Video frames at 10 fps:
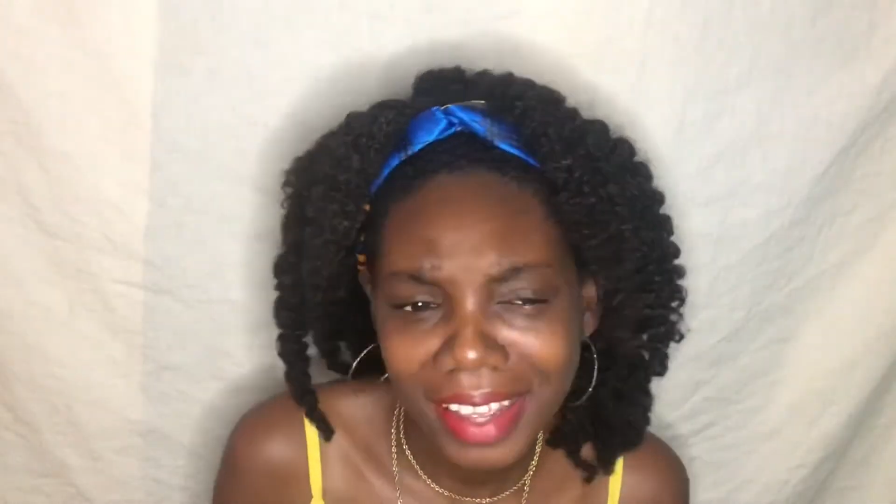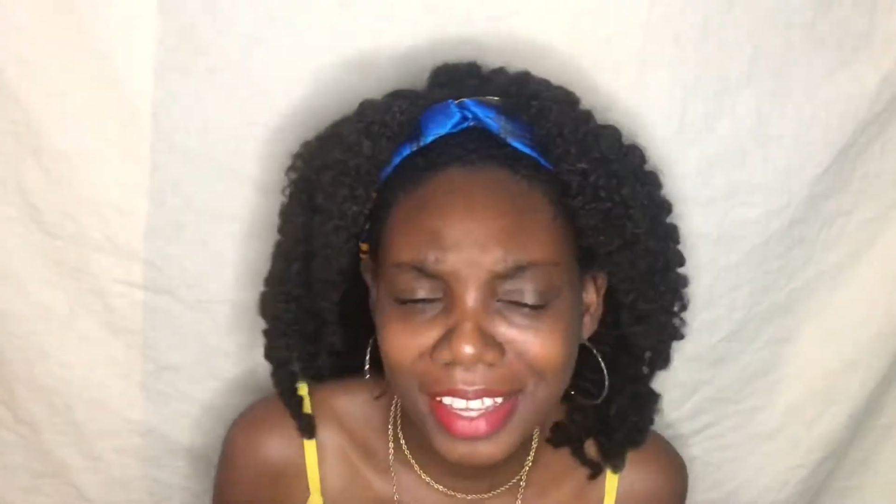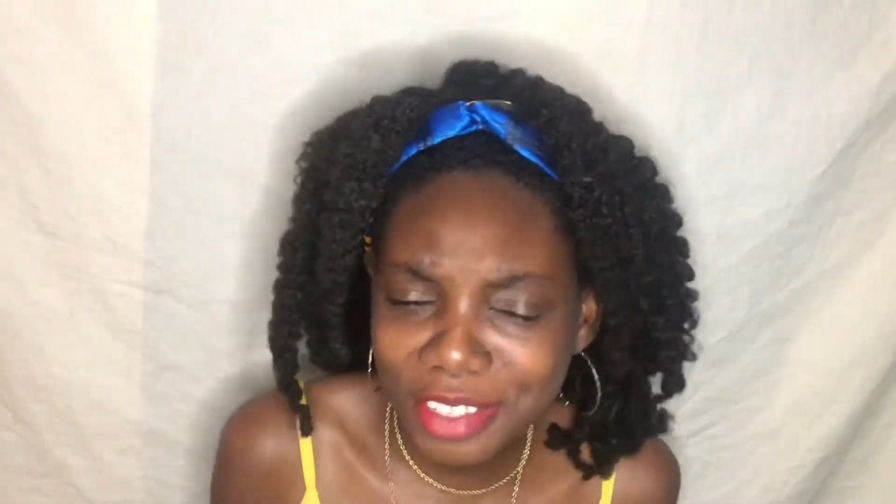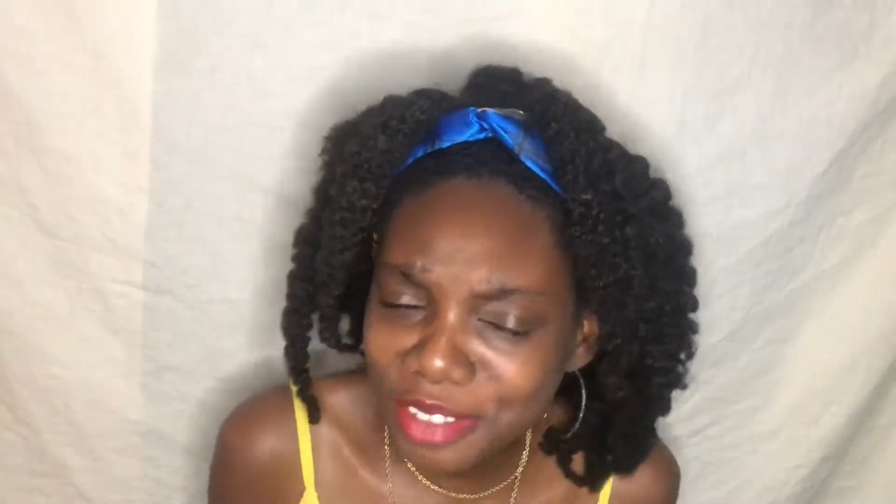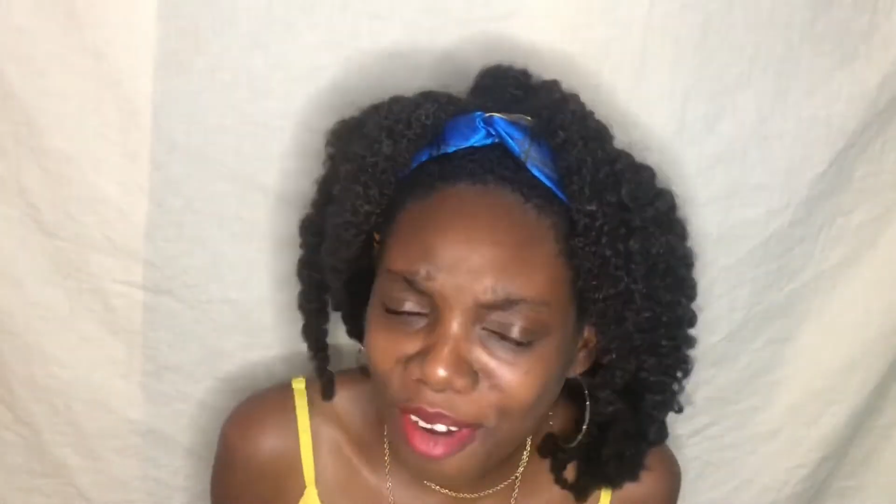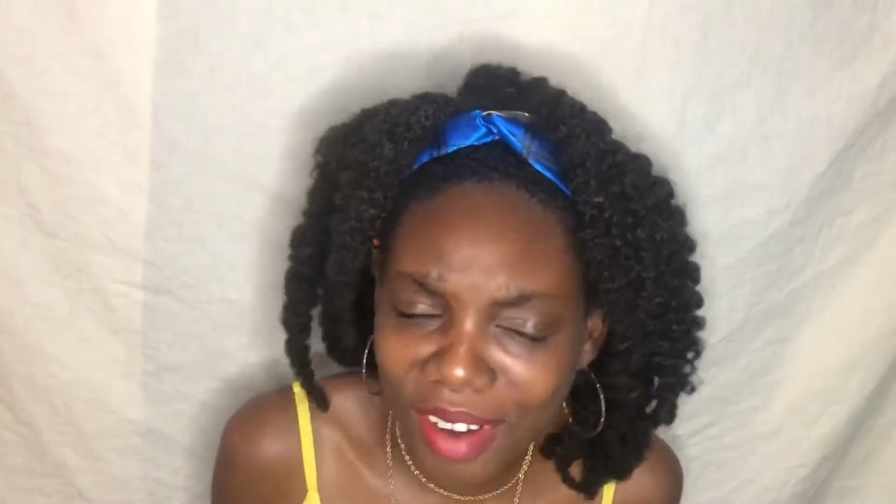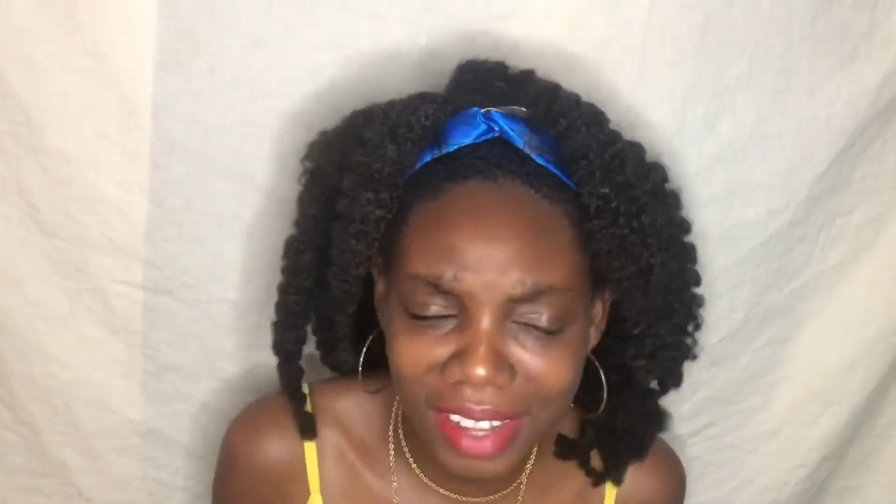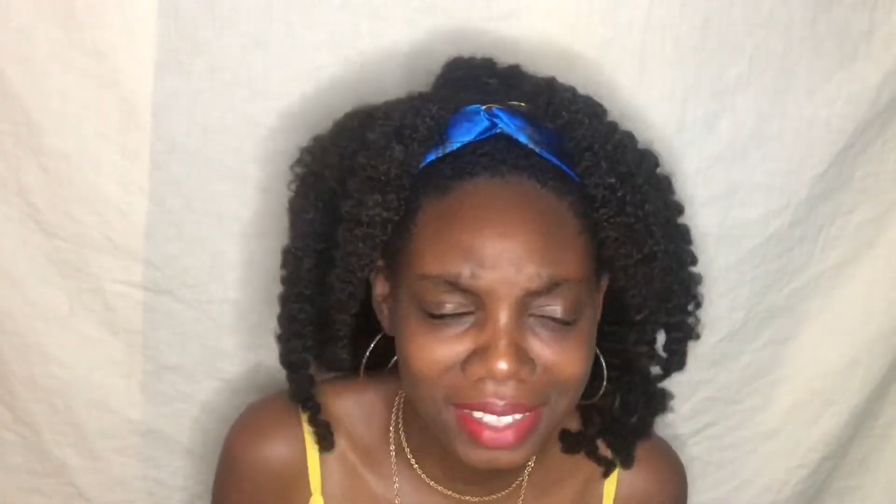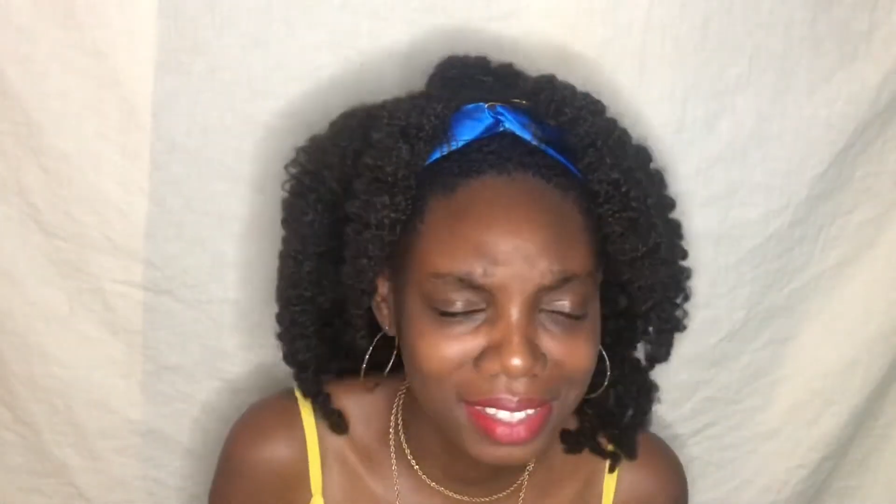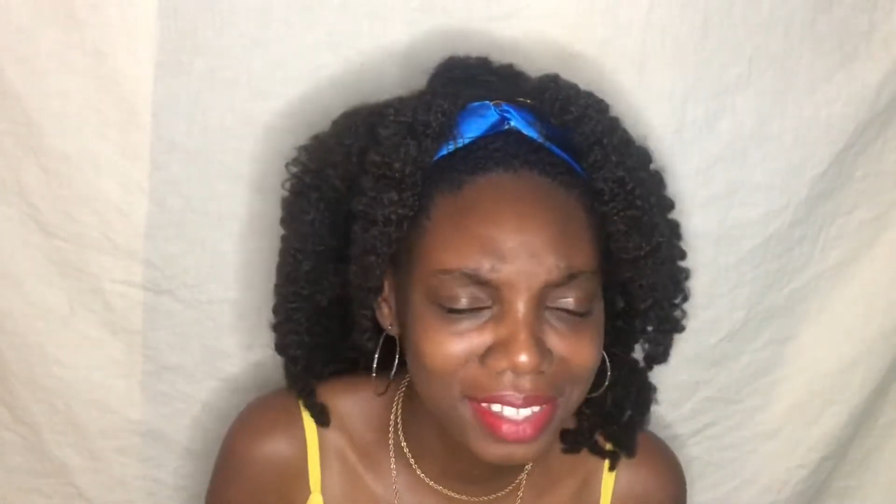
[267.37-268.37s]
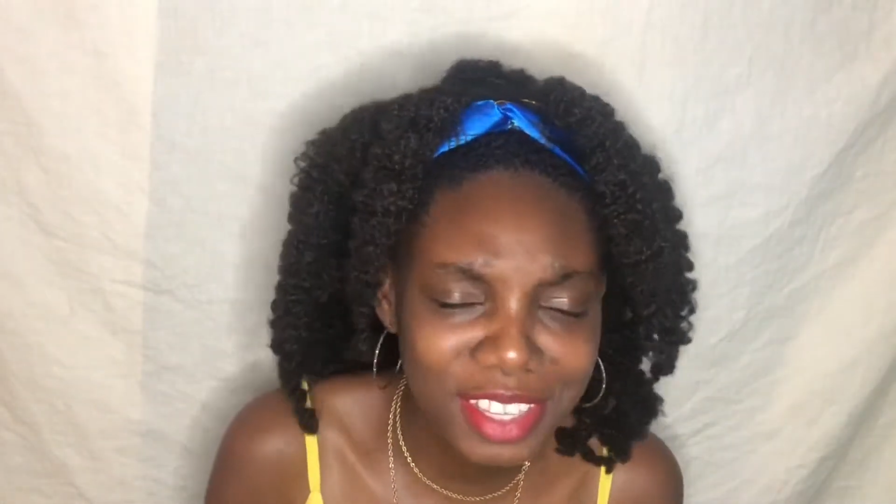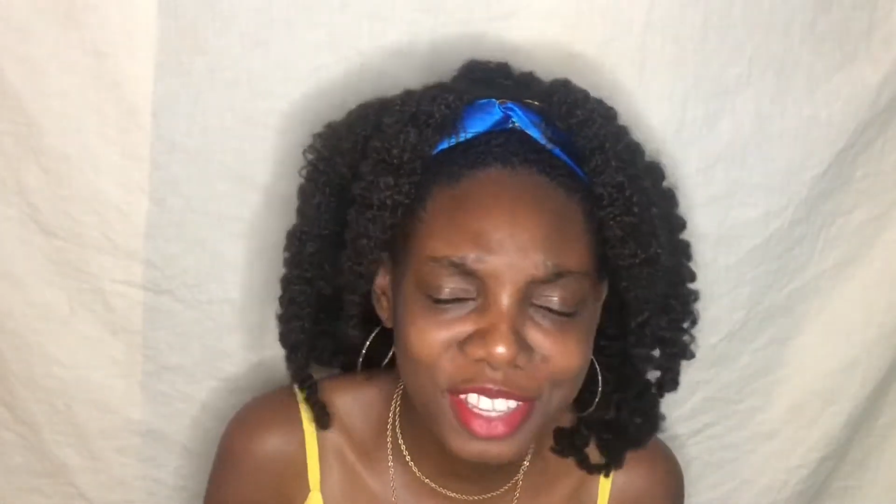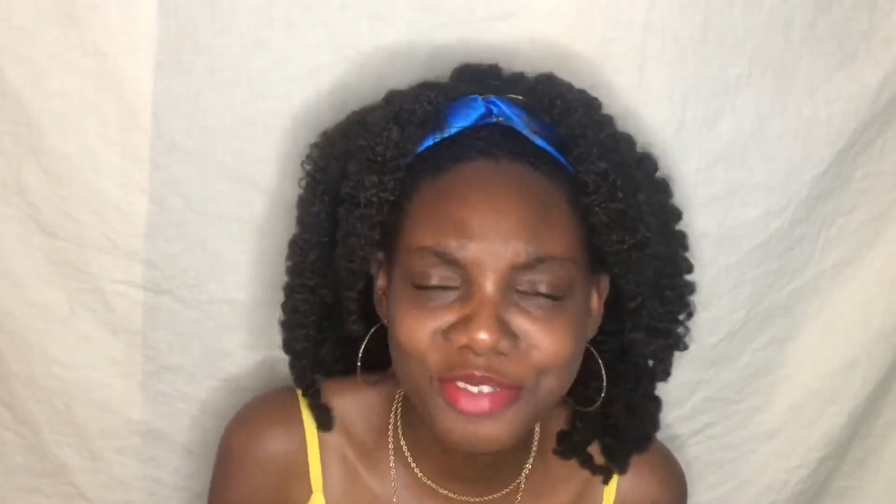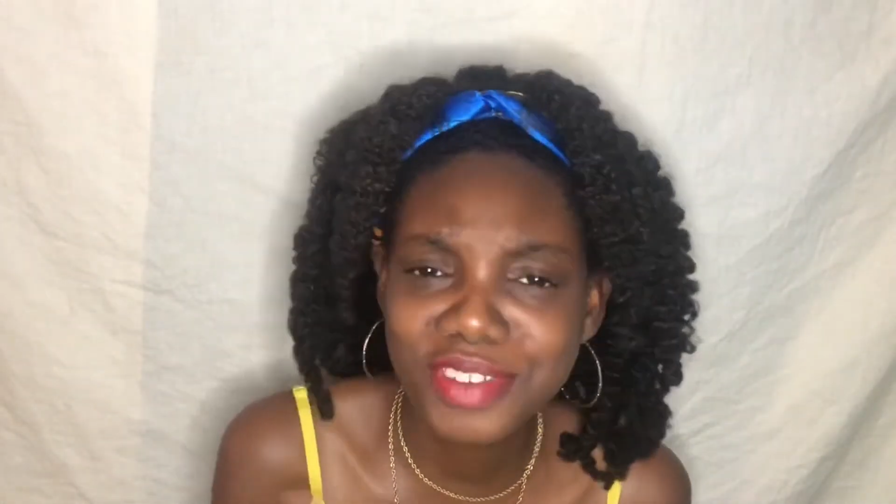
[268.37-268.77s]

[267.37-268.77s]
It's not. It's